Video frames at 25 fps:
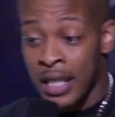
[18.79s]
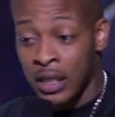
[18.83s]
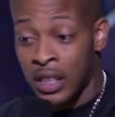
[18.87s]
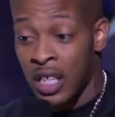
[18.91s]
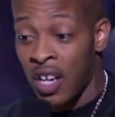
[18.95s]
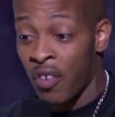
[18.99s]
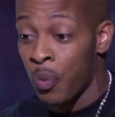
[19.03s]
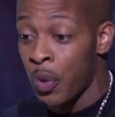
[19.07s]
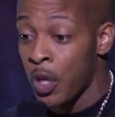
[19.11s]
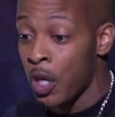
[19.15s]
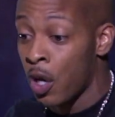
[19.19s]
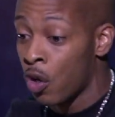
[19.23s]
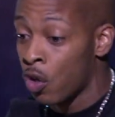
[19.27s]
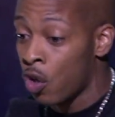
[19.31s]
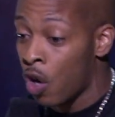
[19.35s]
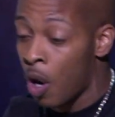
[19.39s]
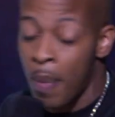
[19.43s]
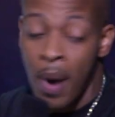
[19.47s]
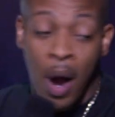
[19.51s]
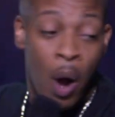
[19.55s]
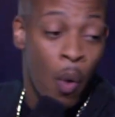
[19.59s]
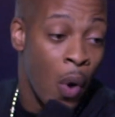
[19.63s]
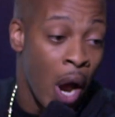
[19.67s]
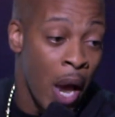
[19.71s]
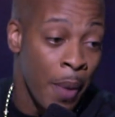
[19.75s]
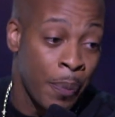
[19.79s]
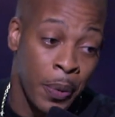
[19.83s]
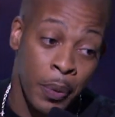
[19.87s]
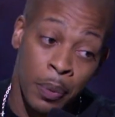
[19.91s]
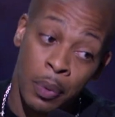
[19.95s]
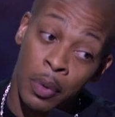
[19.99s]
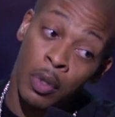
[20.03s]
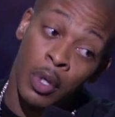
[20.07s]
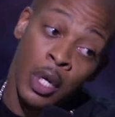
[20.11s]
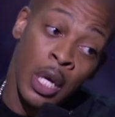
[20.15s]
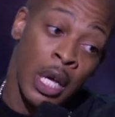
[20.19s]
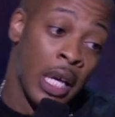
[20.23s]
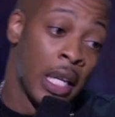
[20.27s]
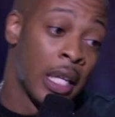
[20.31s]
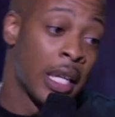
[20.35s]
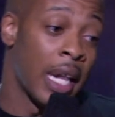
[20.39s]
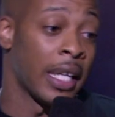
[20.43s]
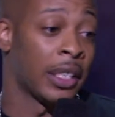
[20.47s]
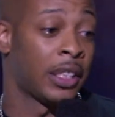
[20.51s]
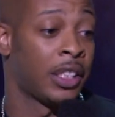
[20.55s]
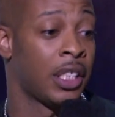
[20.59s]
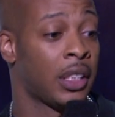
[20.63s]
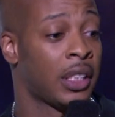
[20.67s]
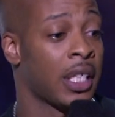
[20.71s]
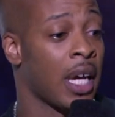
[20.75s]
of stuff we don't know about white people. A lot
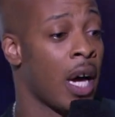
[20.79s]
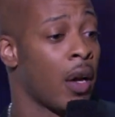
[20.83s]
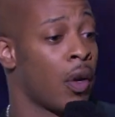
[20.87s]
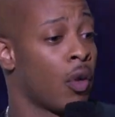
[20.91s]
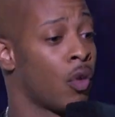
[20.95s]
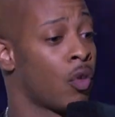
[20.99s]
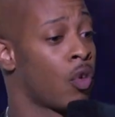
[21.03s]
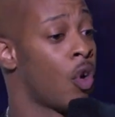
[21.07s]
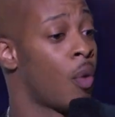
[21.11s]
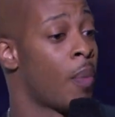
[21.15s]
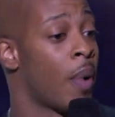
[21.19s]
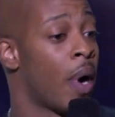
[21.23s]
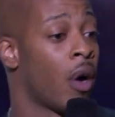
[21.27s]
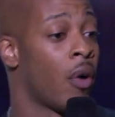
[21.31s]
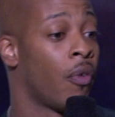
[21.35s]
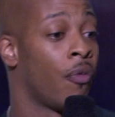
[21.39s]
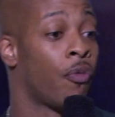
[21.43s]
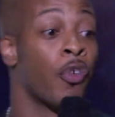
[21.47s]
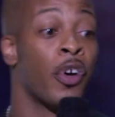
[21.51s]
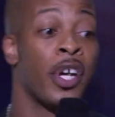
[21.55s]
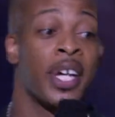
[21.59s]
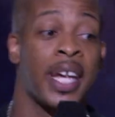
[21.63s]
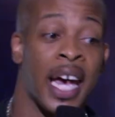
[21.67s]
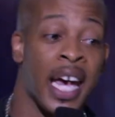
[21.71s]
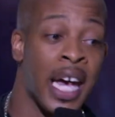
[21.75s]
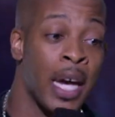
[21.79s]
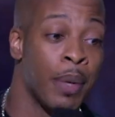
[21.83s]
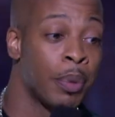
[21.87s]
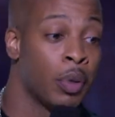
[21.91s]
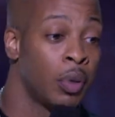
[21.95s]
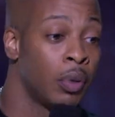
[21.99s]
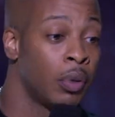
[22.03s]
of shit y'all don't know about. Free cable?